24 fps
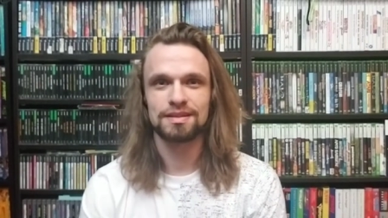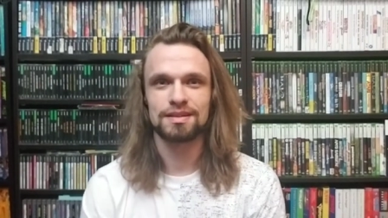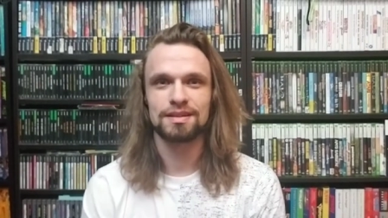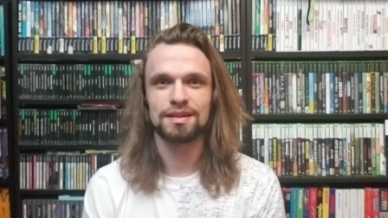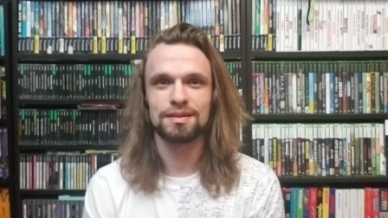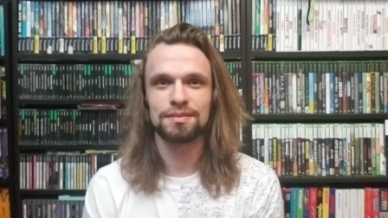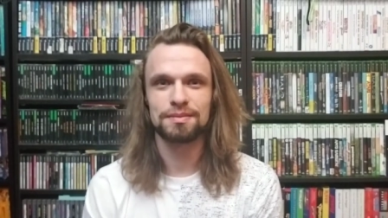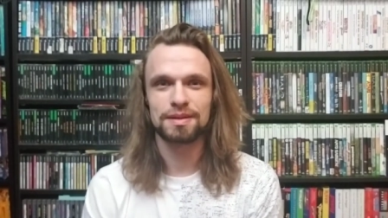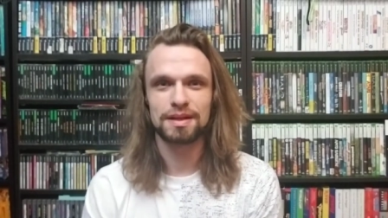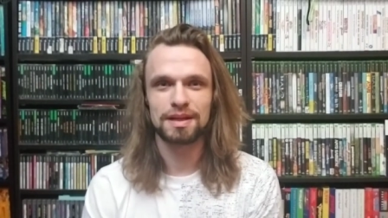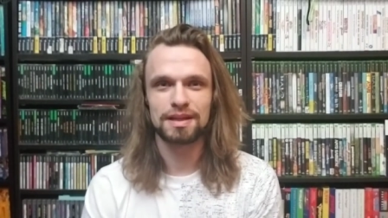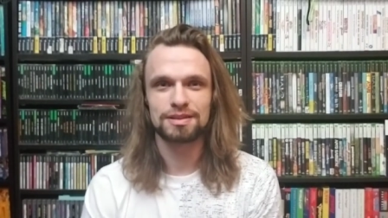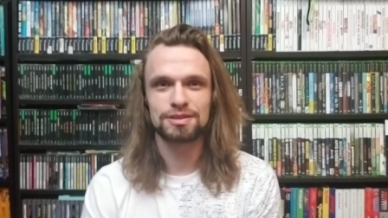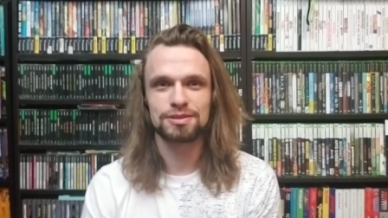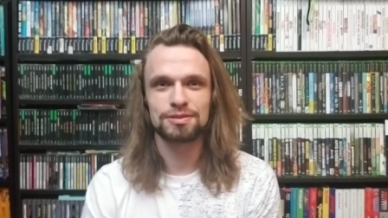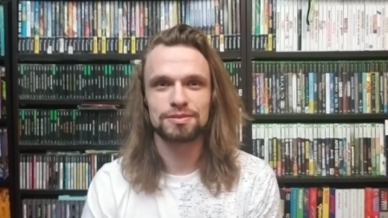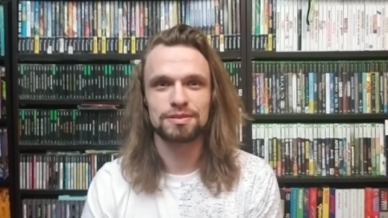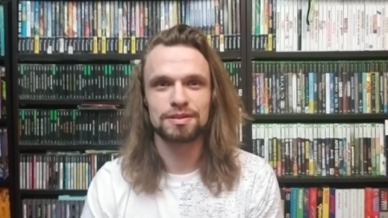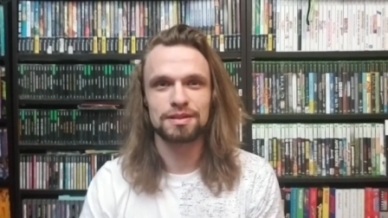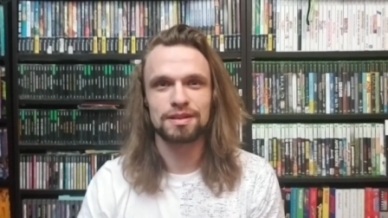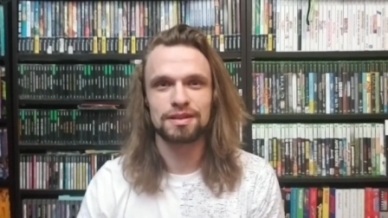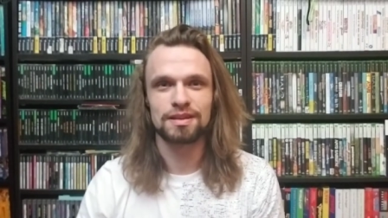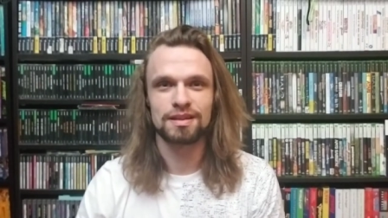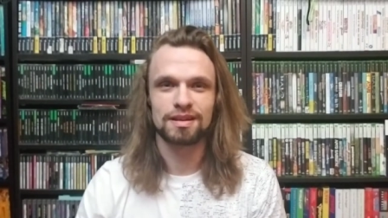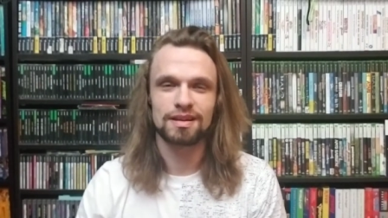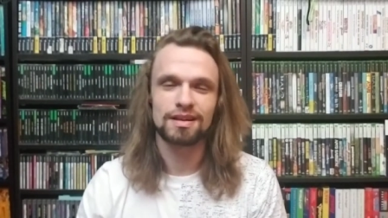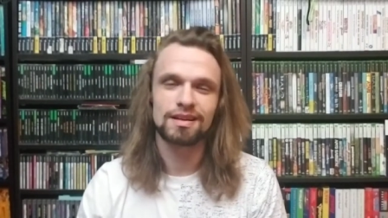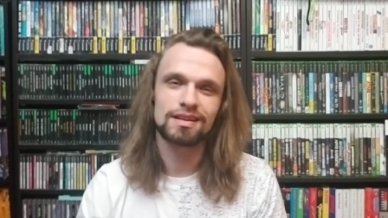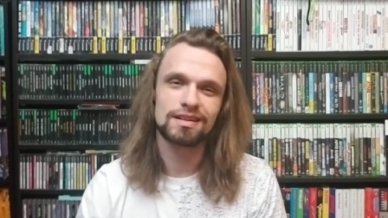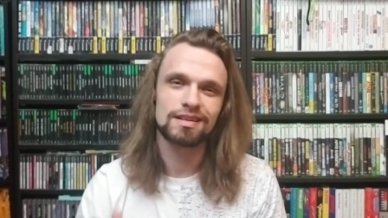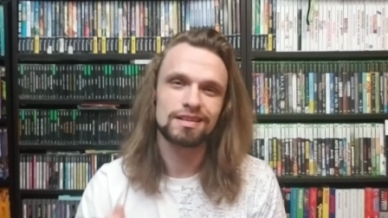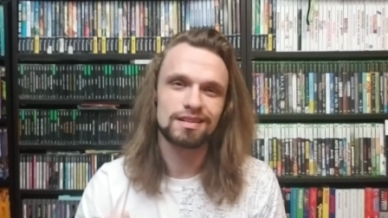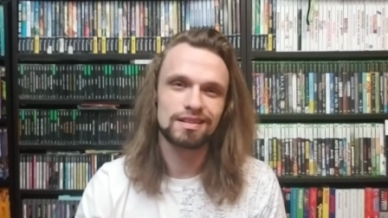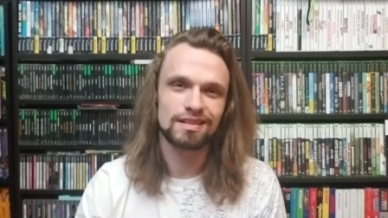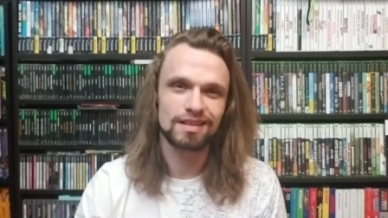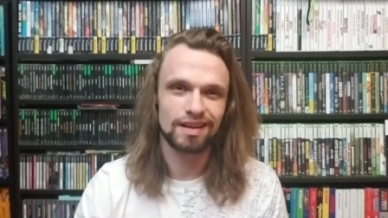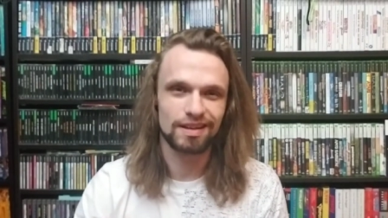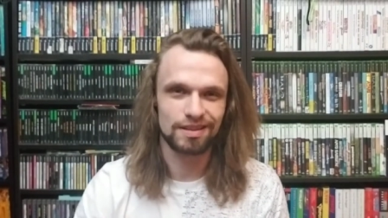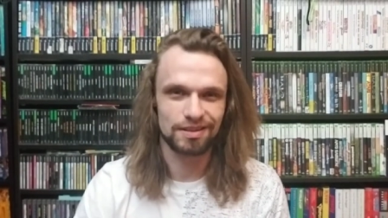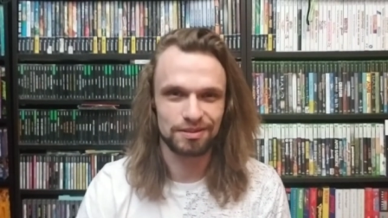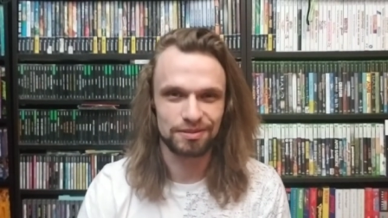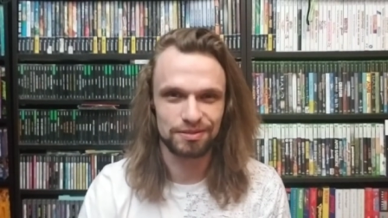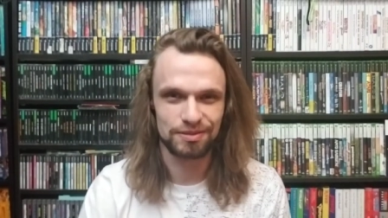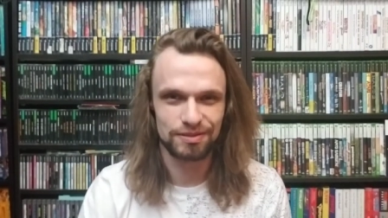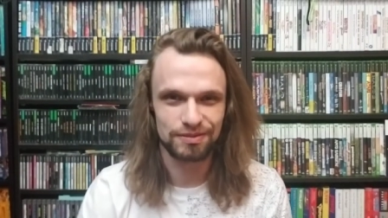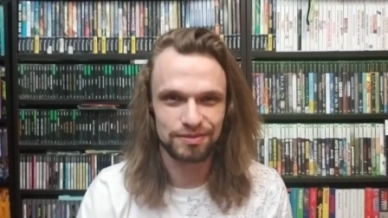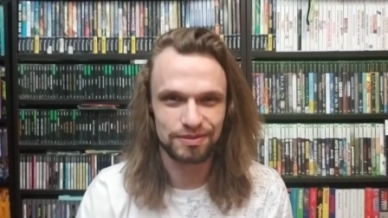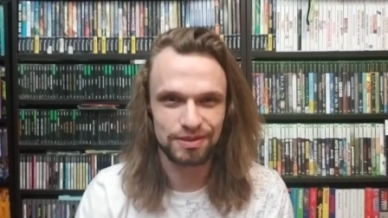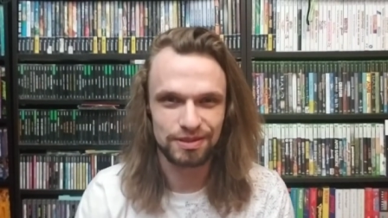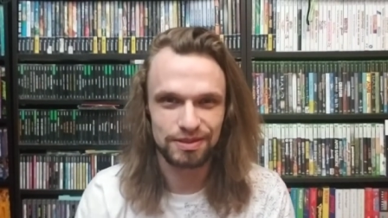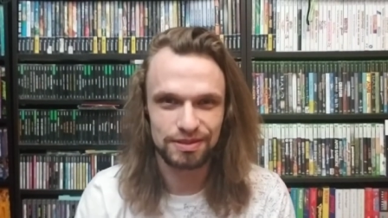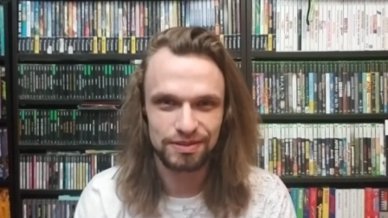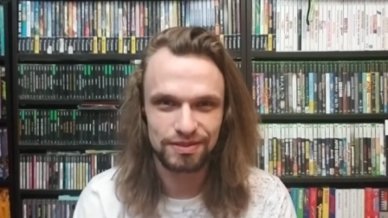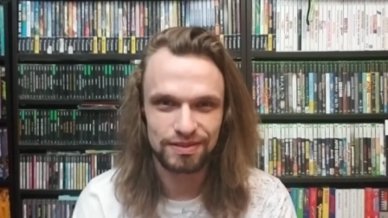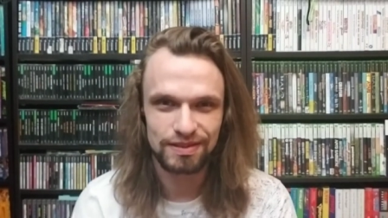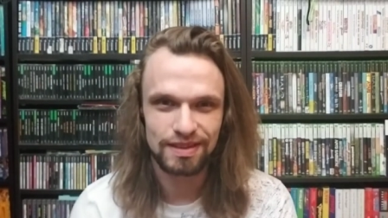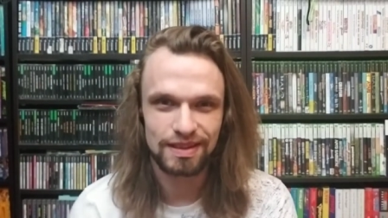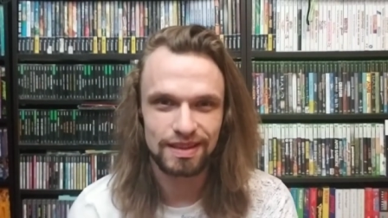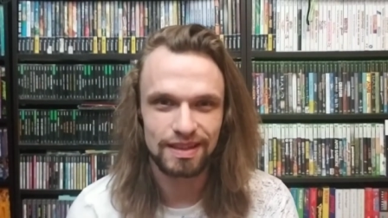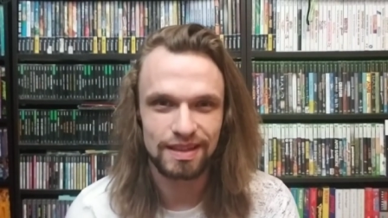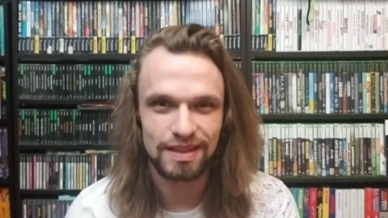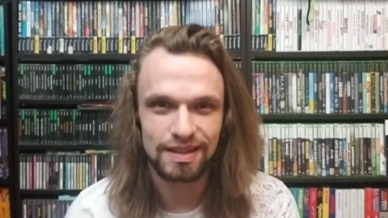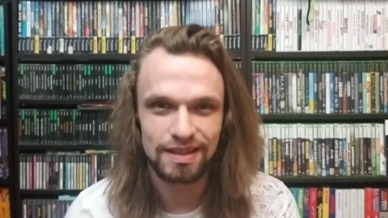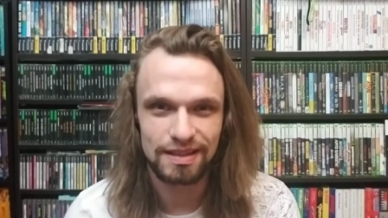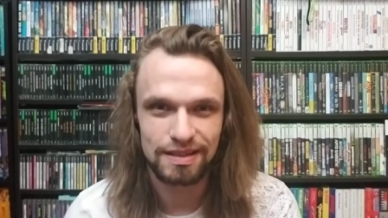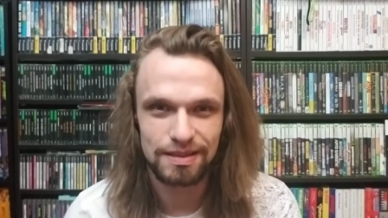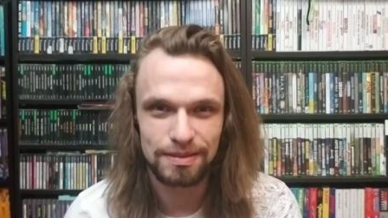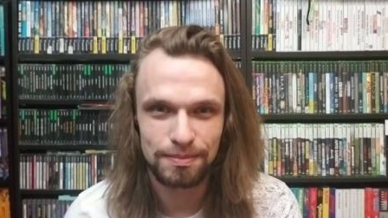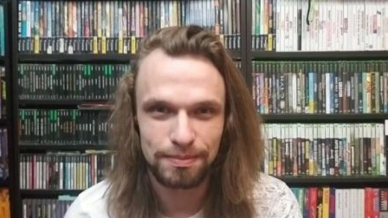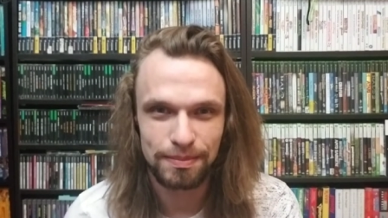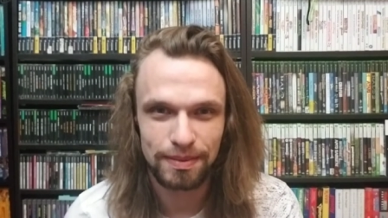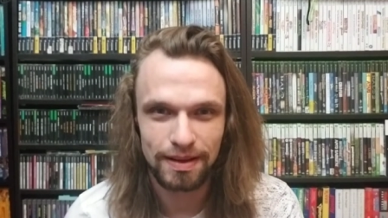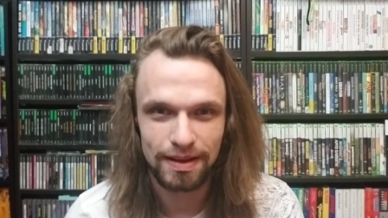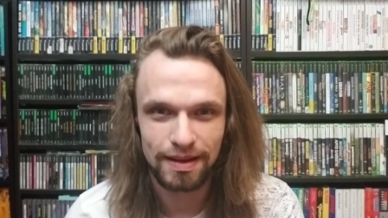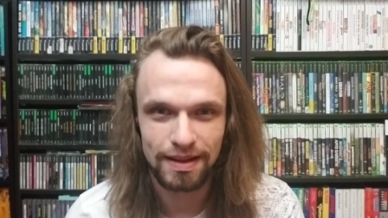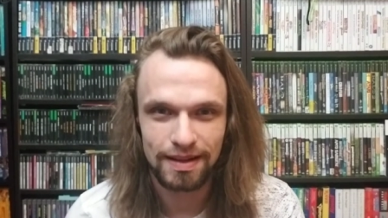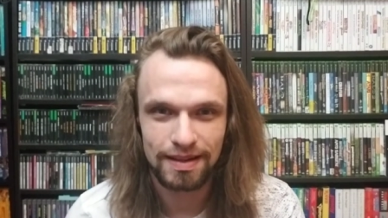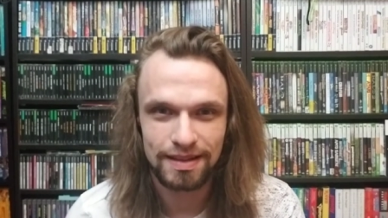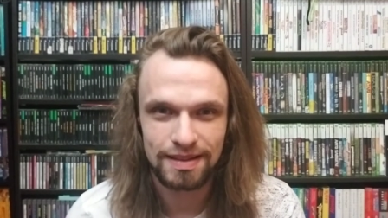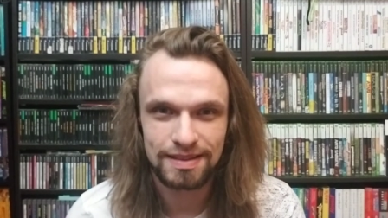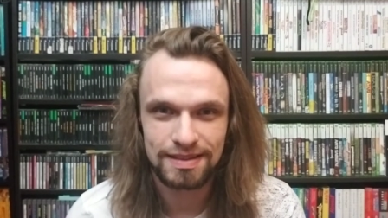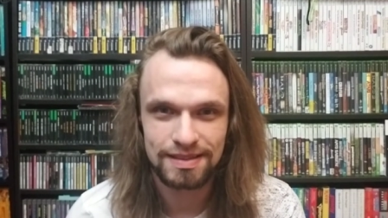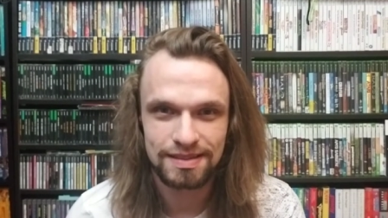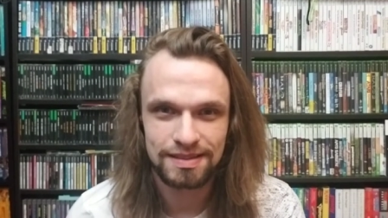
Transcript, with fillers: coming at you with another review of a thing in a box.